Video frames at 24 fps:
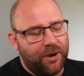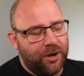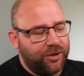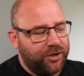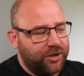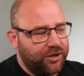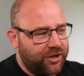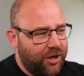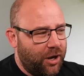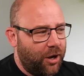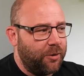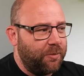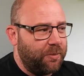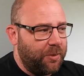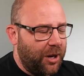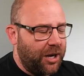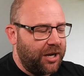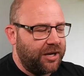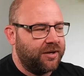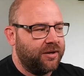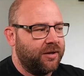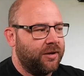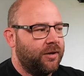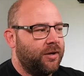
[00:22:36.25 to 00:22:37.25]
you'd hope
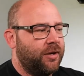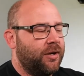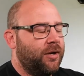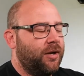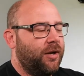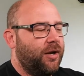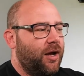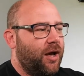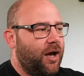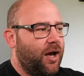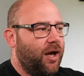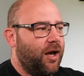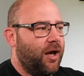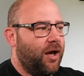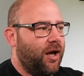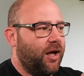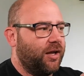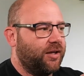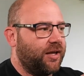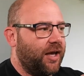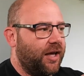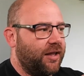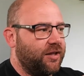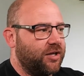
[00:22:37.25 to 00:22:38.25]

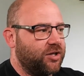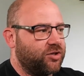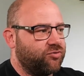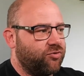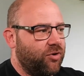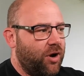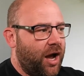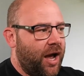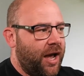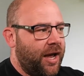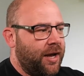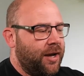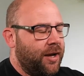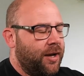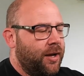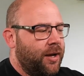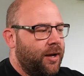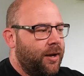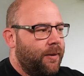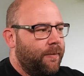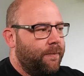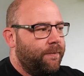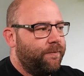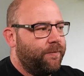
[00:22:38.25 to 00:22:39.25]
I'd get this right.
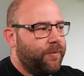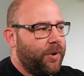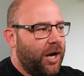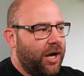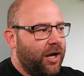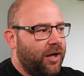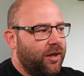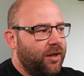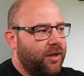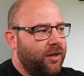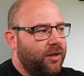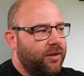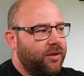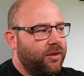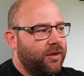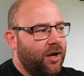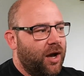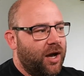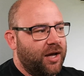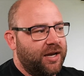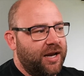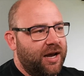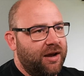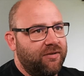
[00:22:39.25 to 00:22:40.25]
But the
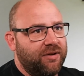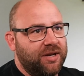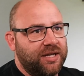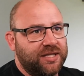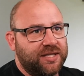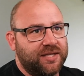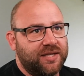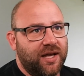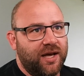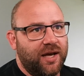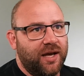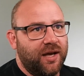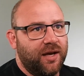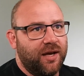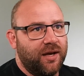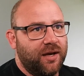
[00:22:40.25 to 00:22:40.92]
idea is that